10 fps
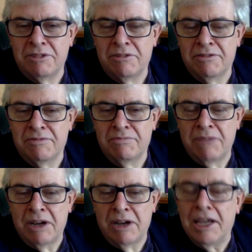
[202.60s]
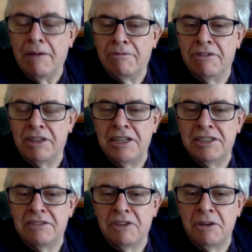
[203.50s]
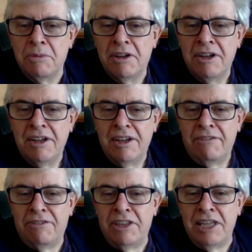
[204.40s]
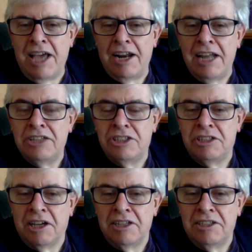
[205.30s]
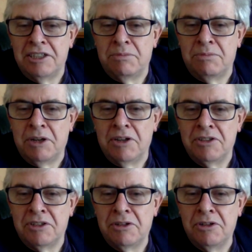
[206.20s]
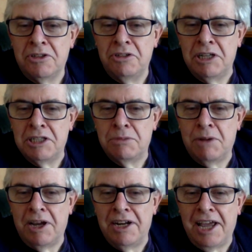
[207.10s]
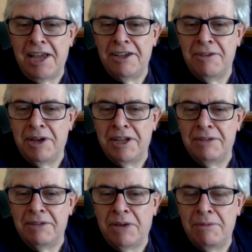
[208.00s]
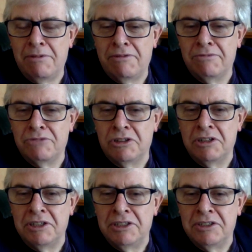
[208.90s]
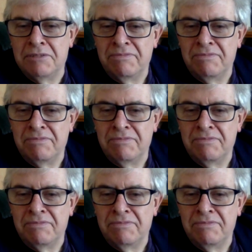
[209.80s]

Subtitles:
of mugging up for the interview. But for the uneducated person, could you explain how you make paper from trees?